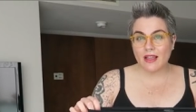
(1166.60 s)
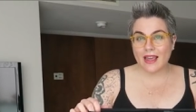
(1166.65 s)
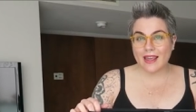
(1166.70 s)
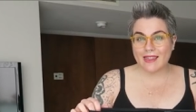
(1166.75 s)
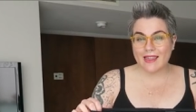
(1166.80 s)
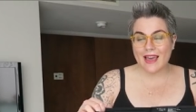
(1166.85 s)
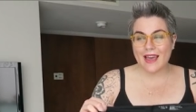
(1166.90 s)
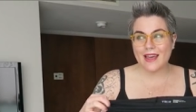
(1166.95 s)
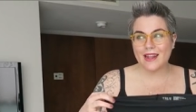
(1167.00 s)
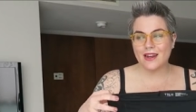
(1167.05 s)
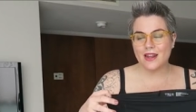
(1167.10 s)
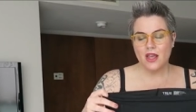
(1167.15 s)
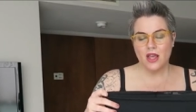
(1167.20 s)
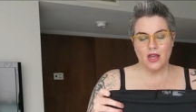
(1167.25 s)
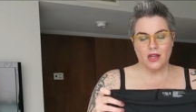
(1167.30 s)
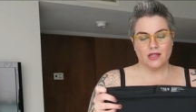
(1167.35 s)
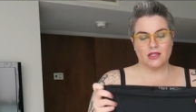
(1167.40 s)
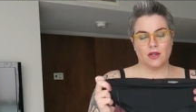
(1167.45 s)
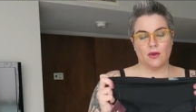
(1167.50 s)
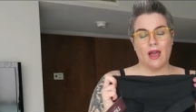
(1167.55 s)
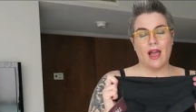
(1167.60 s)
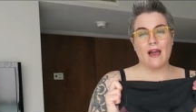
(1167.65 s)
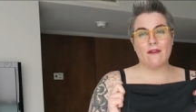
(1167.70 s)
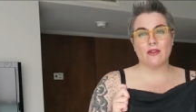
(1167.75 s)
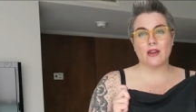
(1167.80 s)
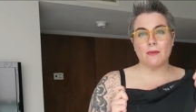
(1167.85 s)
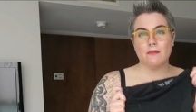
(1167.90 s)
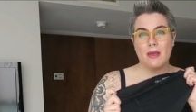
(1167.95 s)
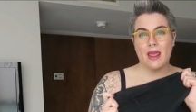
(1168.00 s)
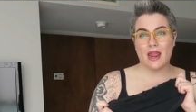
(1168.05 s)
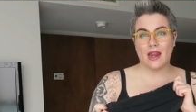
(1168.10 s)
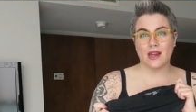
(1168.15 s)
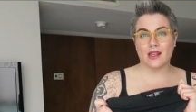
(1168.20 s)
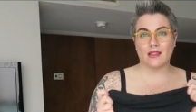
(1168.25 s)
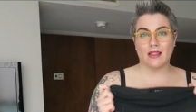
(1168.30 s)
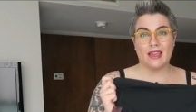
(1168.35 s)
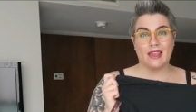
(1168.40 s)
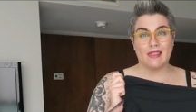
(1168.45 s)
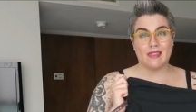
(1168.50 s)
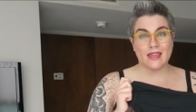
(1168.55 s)
like that. So having a panty
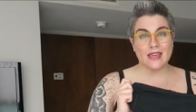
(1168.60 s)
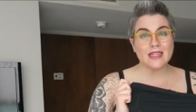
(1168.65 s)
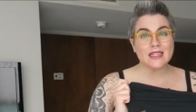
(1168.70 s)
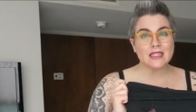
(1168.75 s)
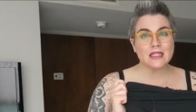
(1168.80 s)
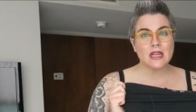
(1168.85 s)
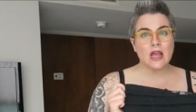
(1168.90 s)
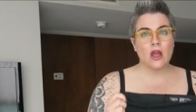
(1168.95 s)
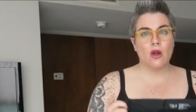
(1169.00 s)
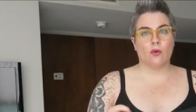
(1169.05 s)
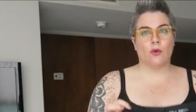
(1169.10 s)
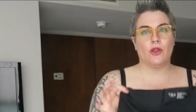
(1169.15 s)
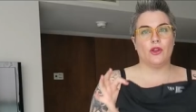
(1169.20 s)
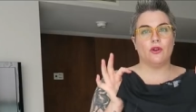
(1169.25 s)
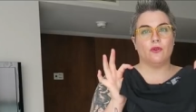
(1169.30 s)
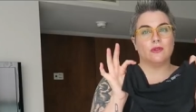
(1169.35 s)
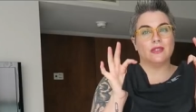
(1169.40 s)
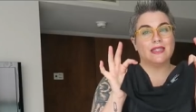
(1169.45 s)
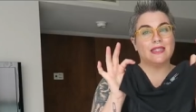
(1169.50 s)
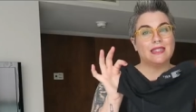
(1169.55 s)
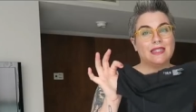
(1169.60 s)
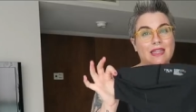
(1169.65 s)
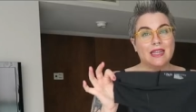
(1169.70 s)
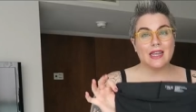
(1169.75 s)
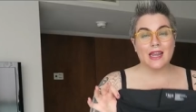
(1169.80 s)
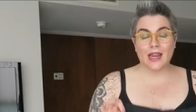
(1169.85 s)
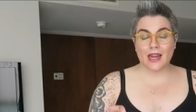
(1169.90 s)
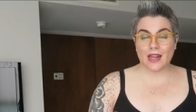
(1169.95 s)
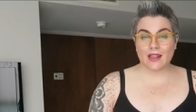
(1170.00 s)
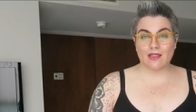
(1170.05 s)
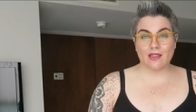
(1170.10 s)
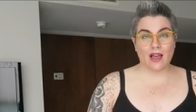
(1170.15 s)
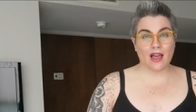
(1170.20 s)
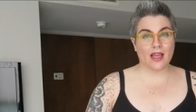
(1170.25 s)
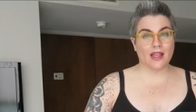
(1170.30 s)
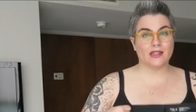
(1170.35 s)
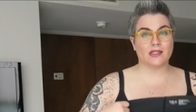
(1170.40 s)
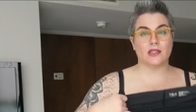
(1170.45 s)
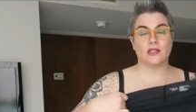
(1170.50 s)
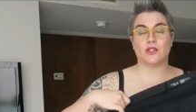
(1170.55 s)
like this where you don't see any
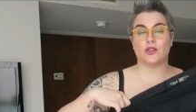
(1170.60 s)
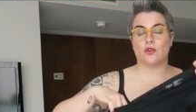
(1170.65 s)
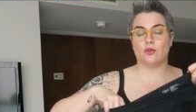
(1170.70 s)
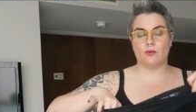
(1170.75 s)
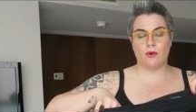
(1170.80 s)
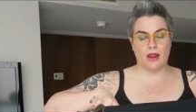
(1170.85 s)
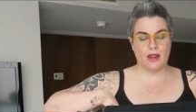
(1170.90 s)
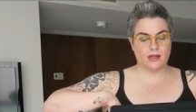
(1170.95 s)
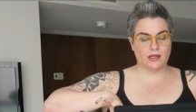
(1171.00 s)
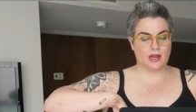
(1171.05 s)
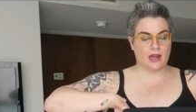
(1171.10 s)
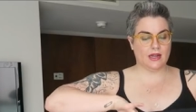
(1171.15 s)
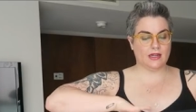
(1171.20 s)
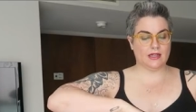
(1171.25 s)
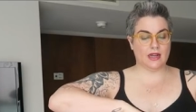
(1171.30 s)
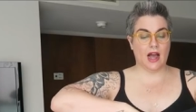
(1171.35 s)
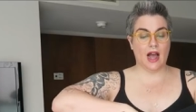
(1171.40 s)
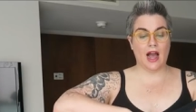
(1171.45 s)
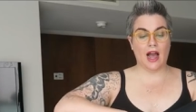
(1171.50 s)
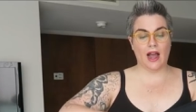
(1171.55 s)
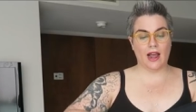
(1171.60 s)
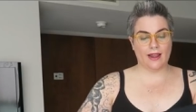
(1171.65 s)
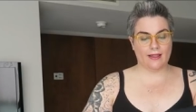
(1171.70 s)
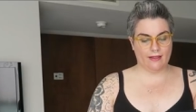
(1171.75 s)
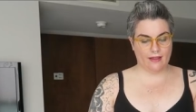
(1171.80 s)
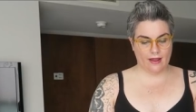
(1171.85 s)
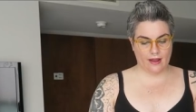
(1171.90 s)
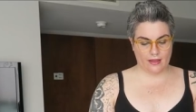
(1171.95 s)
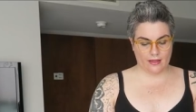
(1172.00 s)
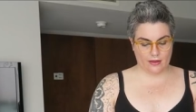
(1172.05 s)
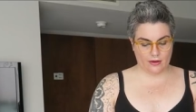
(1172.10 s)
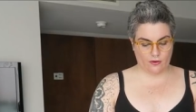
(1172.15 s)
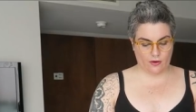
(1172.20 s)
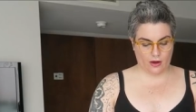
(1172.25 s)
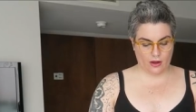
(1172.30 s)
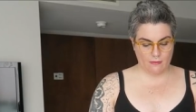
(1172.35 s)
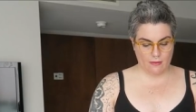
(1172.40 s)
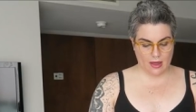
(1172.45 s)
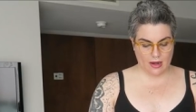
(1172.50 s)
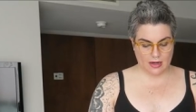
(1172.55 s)
lines is great. I highly, highly
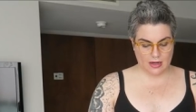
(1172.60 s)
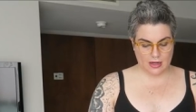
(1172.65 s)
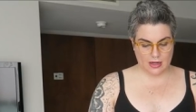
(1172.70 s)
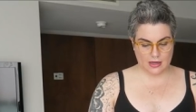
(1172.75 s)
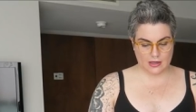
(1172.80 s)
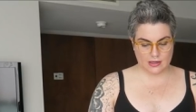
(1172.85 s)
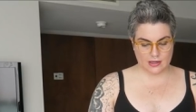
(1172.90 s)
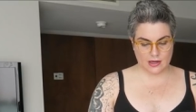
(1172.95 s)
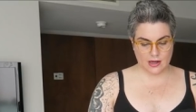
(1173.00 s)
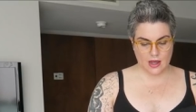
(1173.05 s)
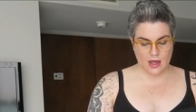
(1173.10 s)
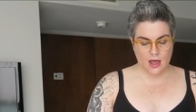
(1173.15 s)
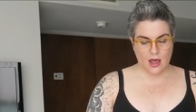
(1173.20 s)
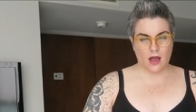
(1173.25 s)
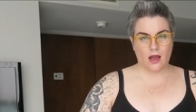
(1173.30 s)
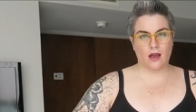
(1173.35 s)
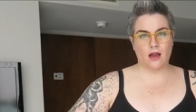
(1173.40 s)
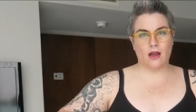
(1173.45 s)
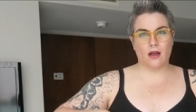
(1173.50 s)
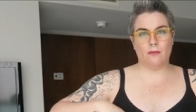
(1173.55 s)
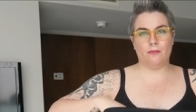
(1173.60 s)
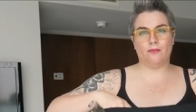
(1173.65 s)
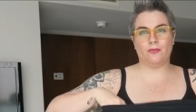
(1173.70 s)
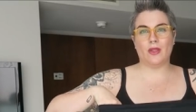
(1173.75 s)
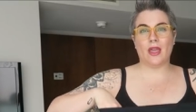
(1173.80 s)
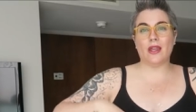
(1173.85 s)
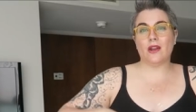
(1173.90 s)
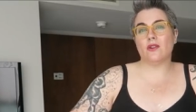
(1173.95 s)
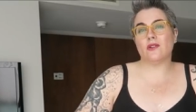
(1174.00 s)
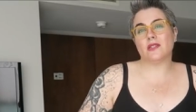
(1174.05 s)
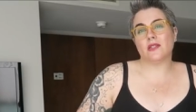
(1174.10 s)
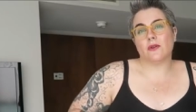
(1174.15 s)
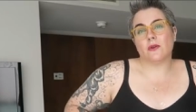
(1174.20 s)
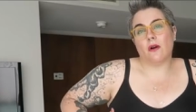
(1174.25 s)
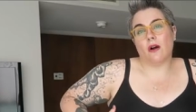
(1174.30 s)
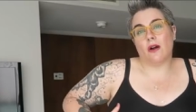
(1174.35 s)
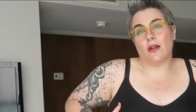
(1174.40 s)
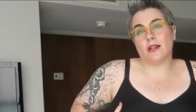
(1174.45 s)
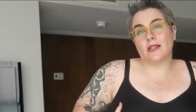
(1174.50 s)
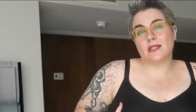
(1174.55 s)
recommend it. Um, and also
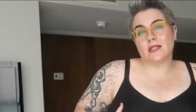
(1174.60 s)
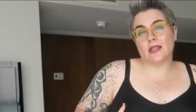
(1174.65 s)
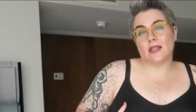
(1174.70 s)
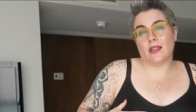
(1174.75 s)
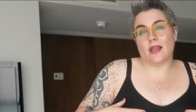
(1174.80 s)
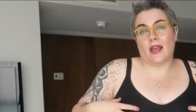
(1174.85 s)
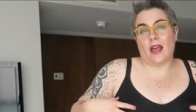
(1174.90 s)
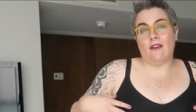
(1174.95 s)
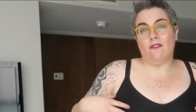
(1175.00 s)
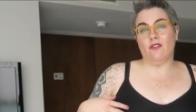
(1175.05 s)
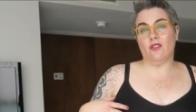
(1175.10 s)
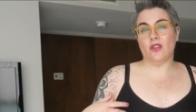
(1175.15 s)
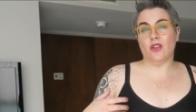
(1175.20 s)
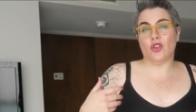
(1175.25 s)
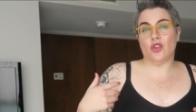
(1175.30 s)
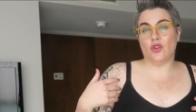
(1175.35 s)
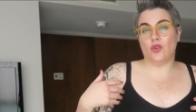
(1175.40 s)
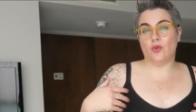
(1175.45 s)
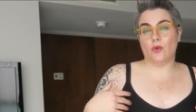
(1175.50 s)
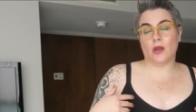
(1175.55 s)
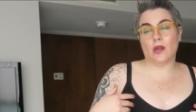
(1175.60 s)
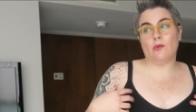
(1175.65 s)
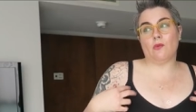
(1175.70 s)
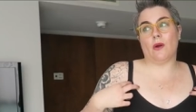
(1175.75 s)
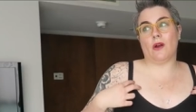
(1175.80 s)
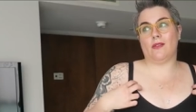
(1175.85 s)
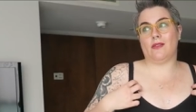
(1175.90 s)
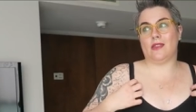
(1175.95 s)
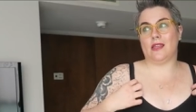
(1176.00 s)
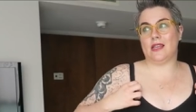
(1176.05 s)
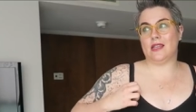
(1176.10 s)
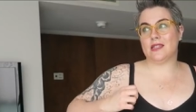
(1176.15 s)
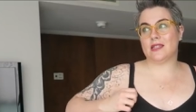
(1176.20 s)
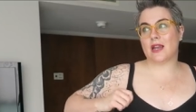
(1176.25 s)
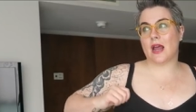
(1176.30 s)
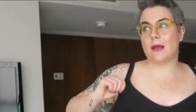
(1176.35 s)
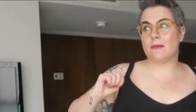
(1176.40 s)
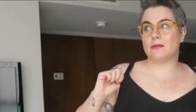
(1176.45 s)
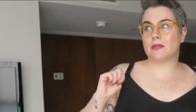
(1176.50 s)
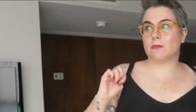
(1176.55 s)
honestly, like I feel like you can wear these
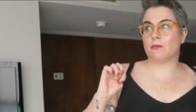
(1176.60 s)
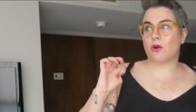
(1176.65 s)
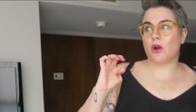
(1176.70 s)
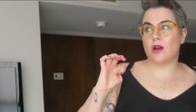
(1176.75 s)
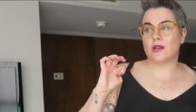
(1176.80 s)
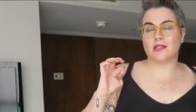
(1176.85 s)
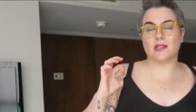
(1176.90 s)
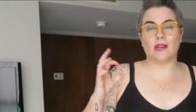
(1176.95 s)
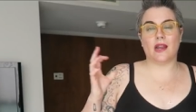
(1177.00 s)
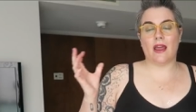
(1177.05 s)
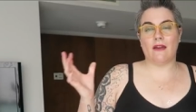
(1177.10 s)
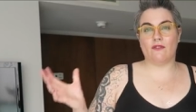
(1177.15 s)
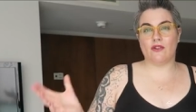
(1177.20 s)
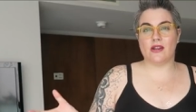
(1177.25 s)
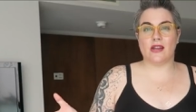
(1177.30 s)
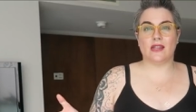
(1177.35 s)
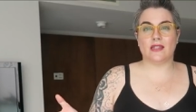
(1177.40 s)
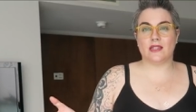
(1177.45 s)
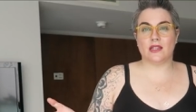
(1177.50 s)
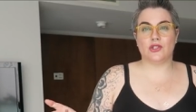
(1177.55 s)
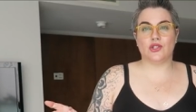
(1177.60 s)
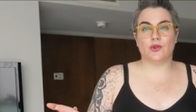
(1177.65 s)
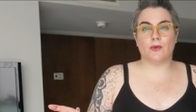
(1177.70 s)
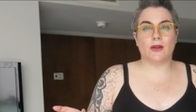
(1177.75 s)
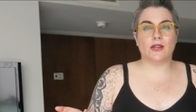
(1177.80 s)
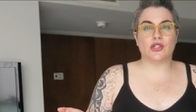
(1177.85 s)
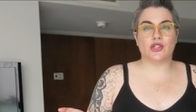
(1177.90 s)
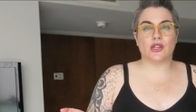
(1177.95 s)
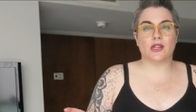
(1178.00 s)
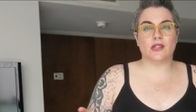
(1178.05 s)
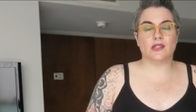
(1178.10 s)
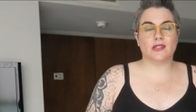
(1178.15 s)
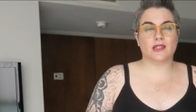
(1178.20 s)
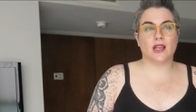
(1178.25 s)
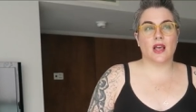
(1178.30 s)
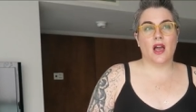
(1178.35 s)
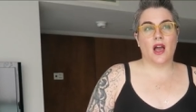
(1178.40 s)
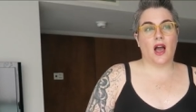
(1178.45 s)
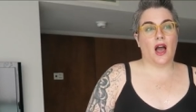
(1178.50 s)
types of bras in everyday situations